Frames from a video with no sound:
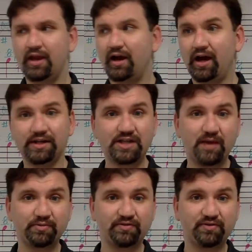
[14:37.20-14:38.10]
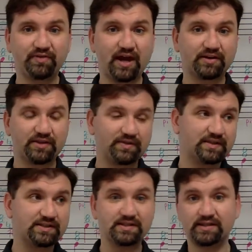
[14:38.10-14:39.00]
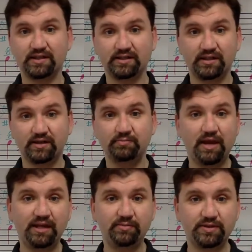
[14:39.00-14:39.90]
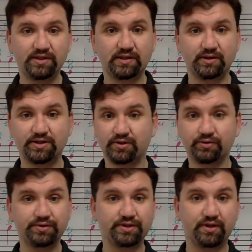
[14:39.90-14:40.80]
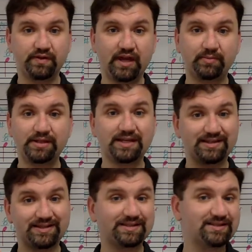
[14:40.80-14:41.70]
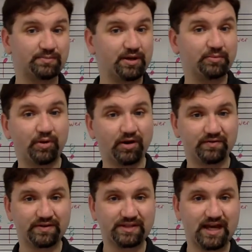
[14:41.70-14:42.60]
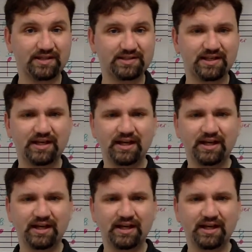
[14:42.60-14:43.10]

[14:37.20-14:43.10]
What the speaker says: On top of the fact that this is in many music theory circles and on the AP test, this is a big part of the test.